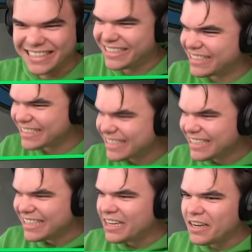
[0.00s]
genius. Dude,
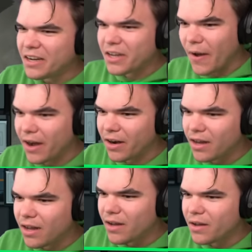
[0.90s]
I'm so Crainer.
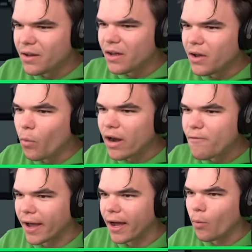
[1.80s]
scared. What do I do? What he if
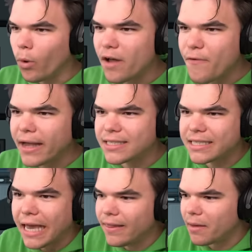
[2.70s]
can I, take me what out. If I
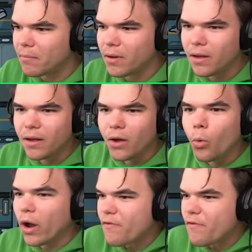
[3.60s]
just kill him? Me out, Jelly. What